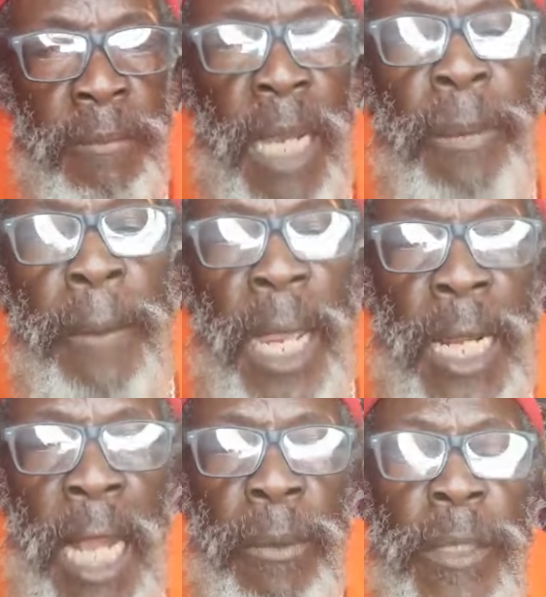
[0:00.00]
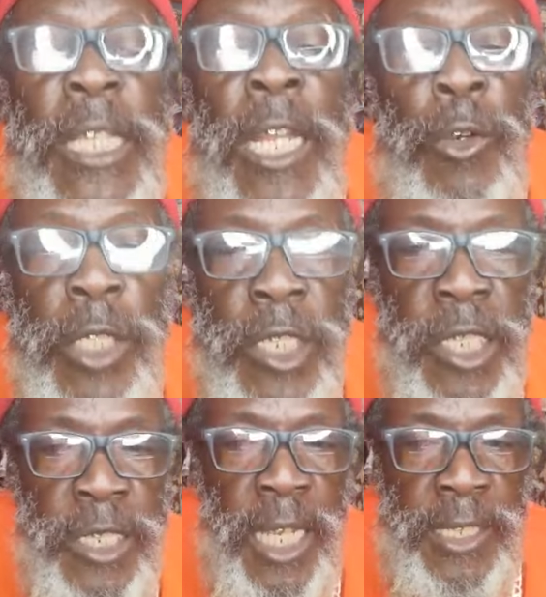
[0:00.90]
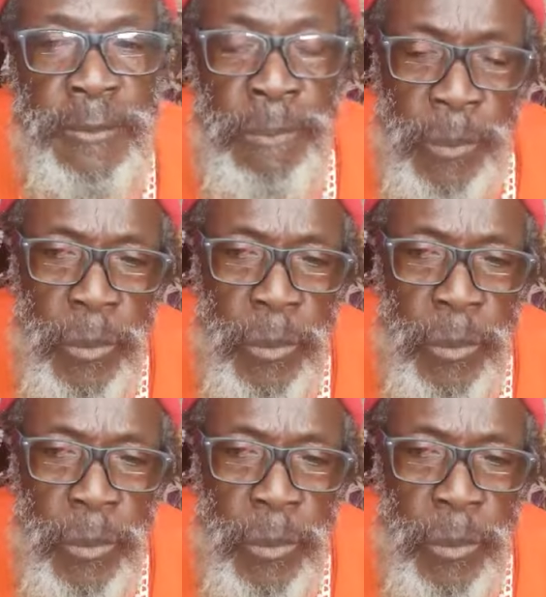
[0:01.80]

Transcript: My Lord, let me tell you who is Jesus.